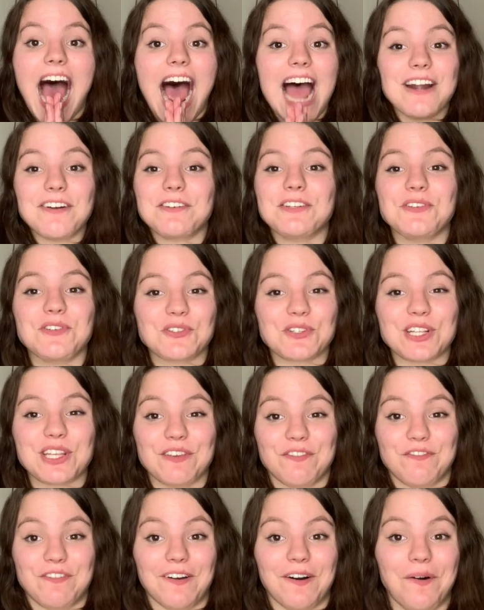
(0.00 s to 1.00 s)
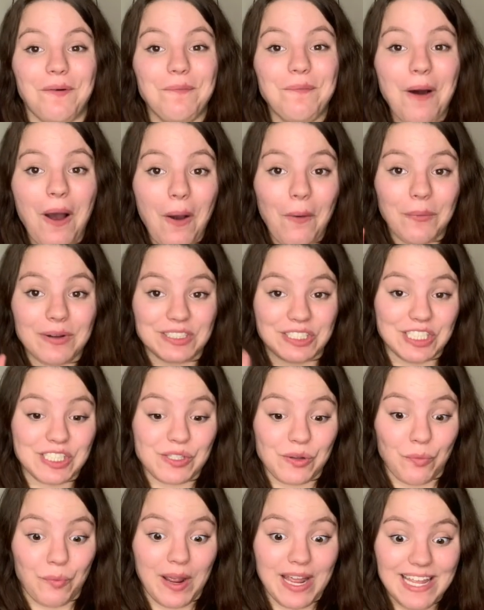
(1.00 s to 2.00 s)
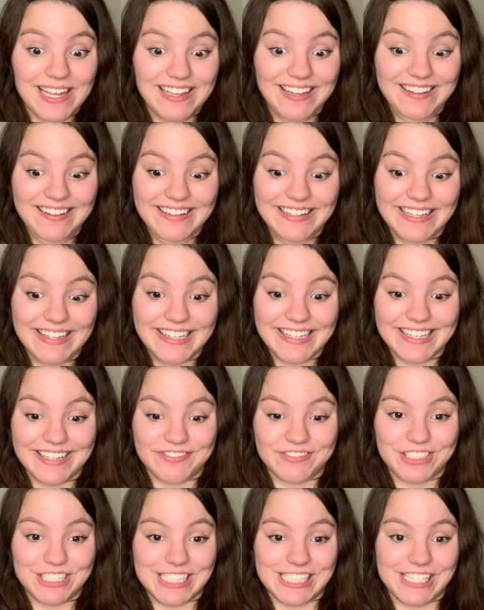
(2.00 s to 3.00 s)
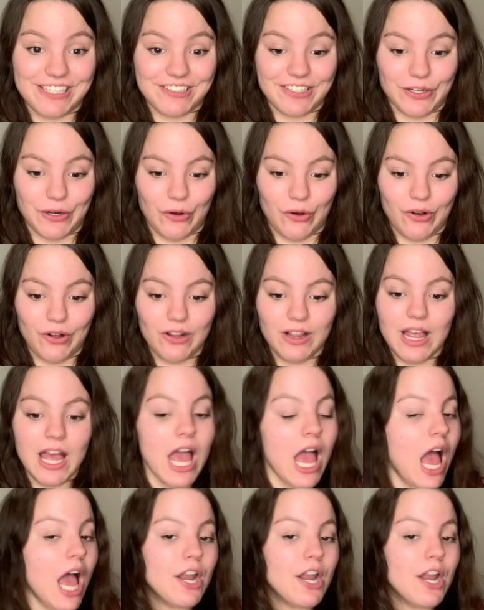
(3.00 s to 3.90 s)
I don't usually film when she's awake, if she's here at all.